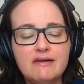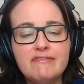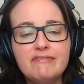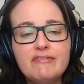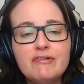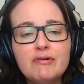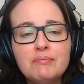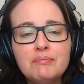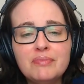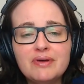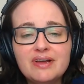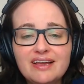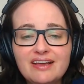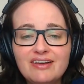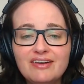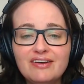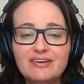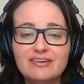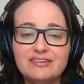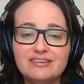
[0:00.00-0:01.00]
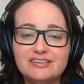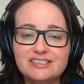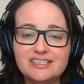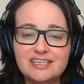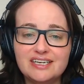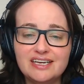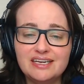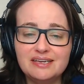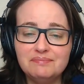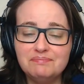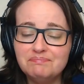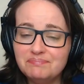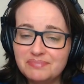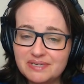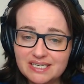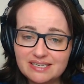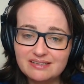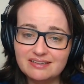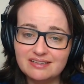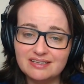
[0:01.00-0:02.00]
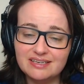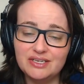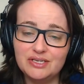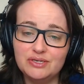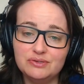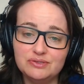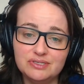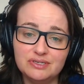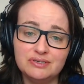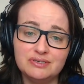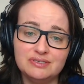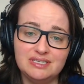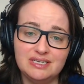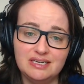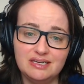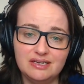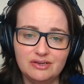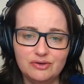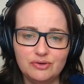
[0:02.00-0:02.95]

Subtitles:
From my heart, a big thank you to Jose,